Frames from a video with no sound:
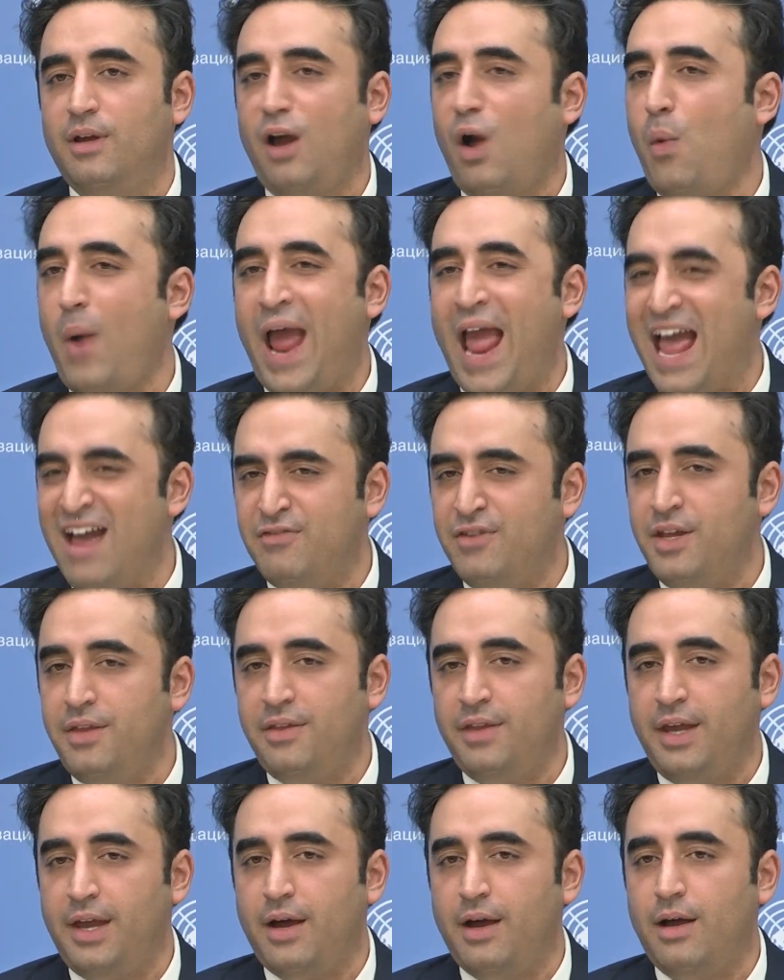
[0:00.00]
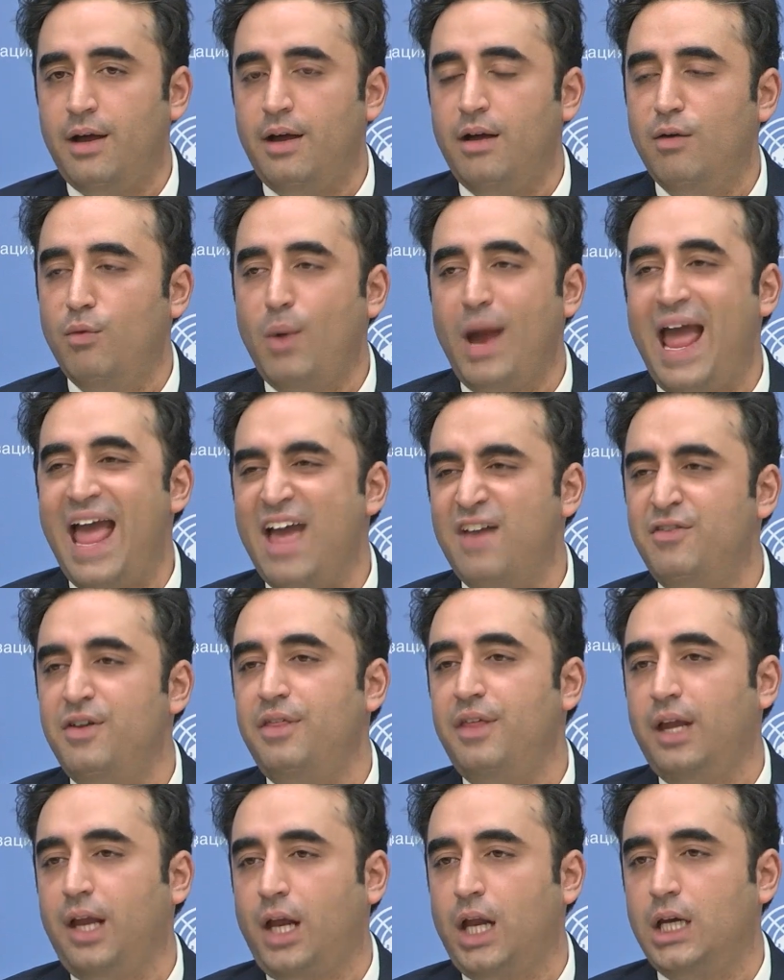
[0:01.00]
wherever they are, wherever
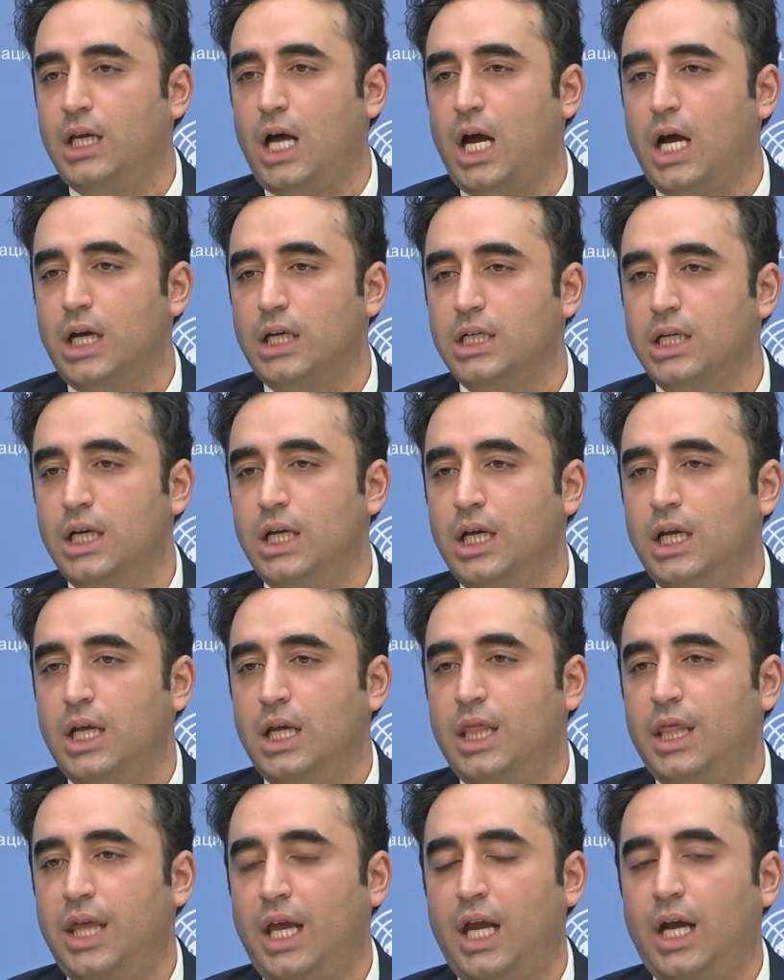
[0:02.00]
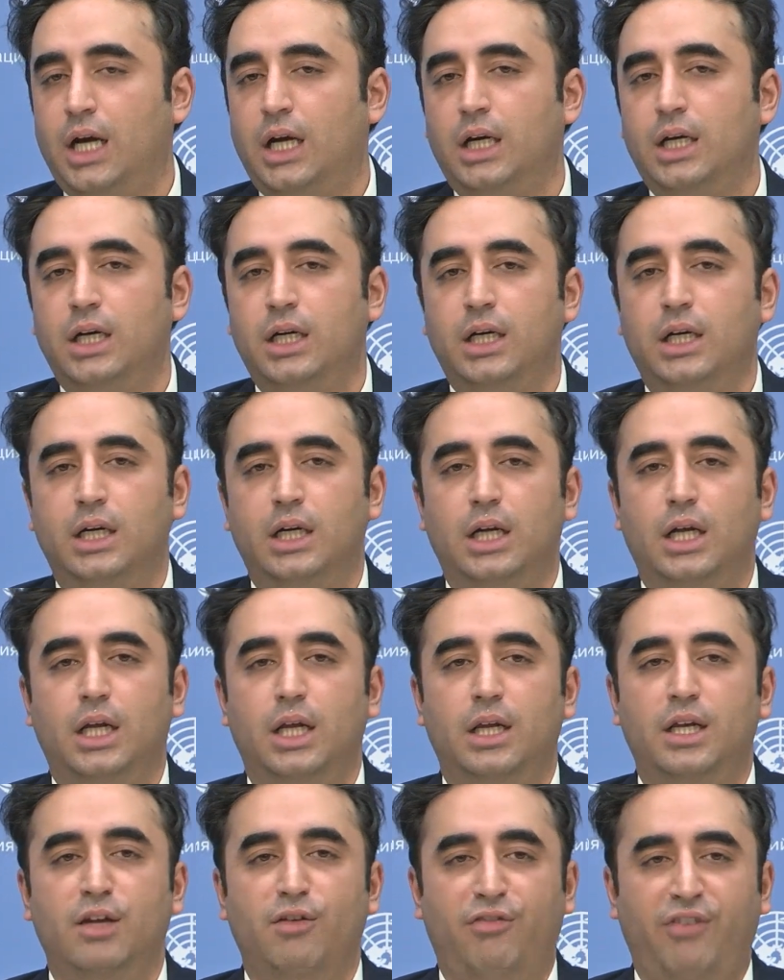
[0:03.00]
they conduct their
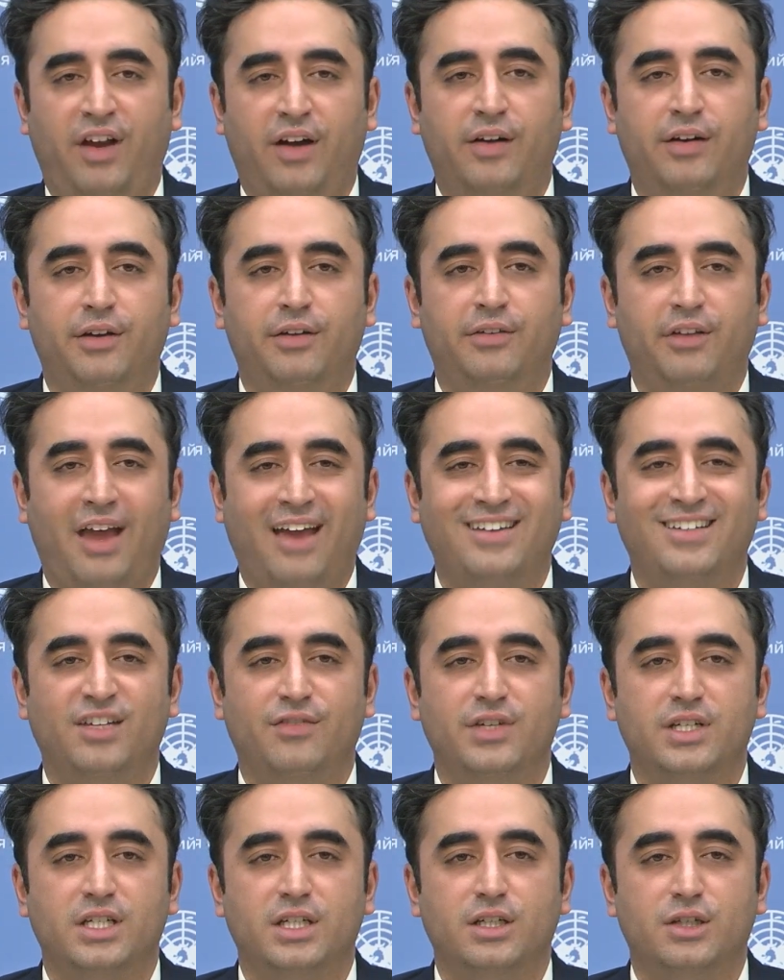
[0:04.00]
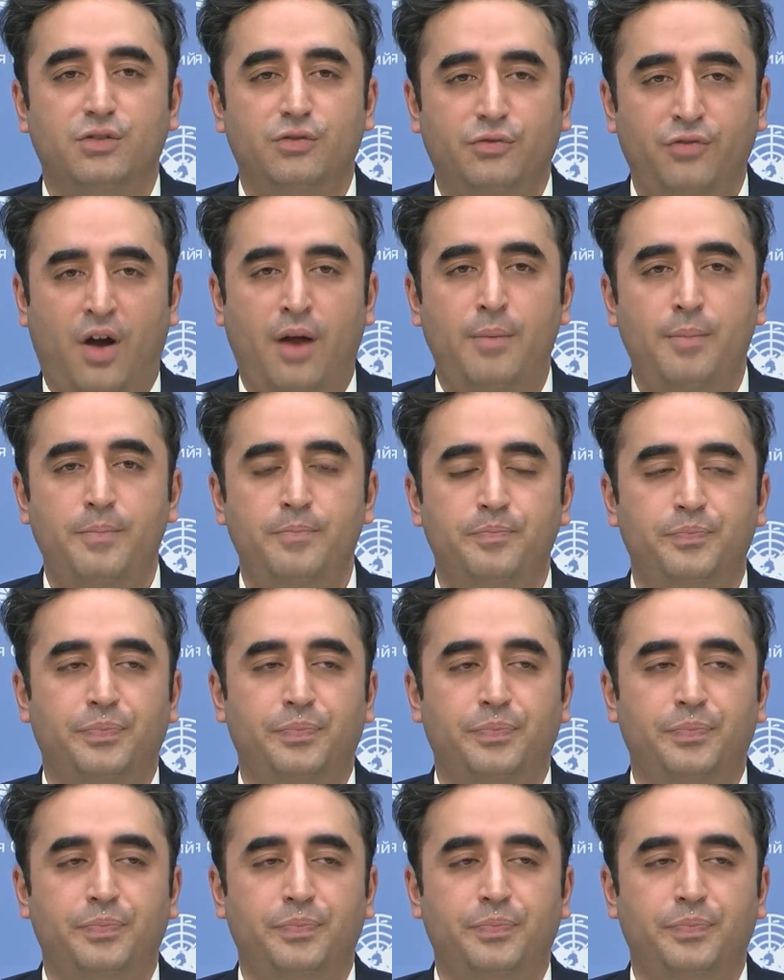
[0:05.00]
nefarious activities from,